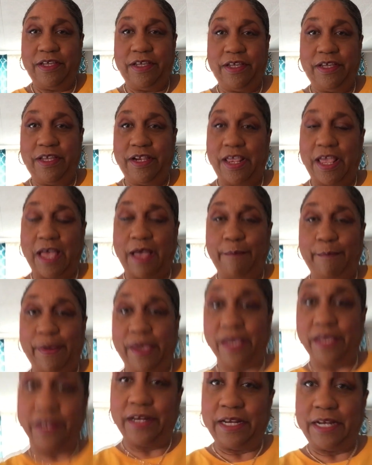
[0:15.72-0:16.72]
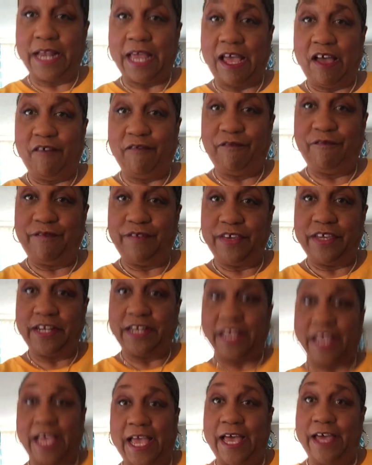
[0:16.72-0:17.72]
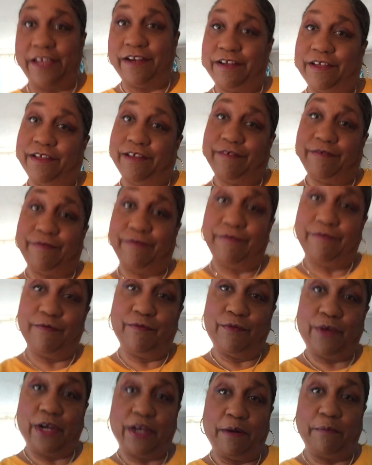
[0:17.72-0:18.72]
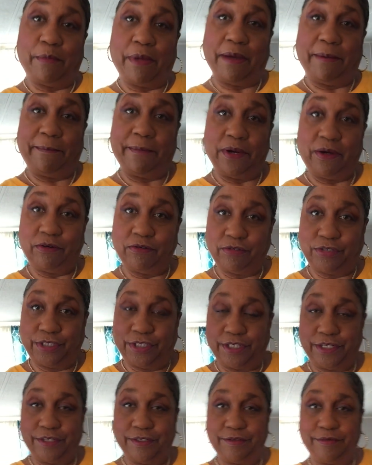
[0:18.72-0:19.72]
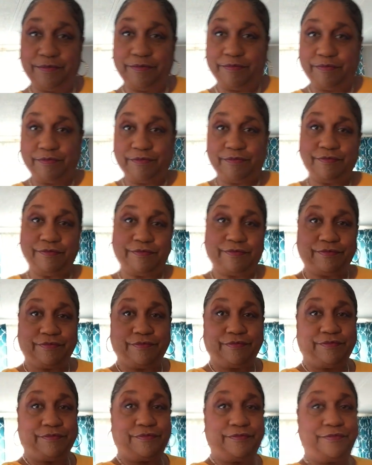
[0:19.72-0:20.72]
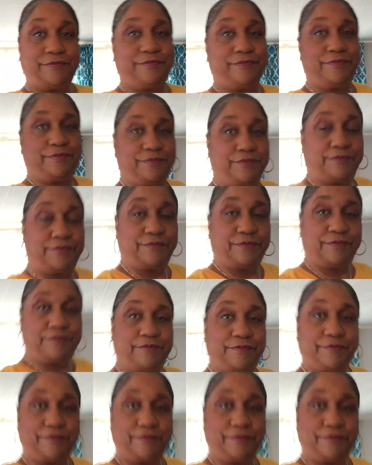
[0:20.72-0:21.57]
Honey, I'm making an outfit out of wearing my merch. Mm-hmm.